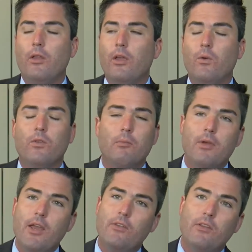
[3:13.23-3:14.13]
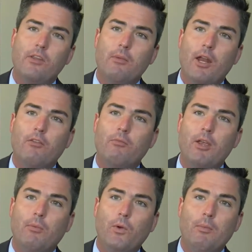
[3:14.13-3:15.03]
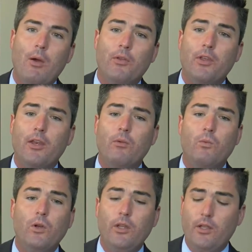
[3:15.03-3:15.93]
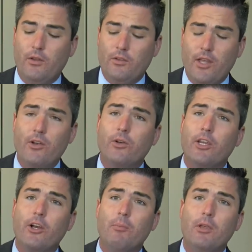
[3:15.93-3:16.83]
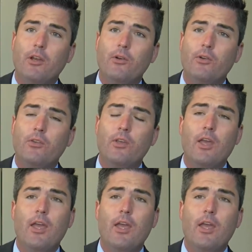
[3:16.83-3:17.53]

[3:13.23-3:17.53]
It was amazing the amount of people we met with, and really Senator Gary Peters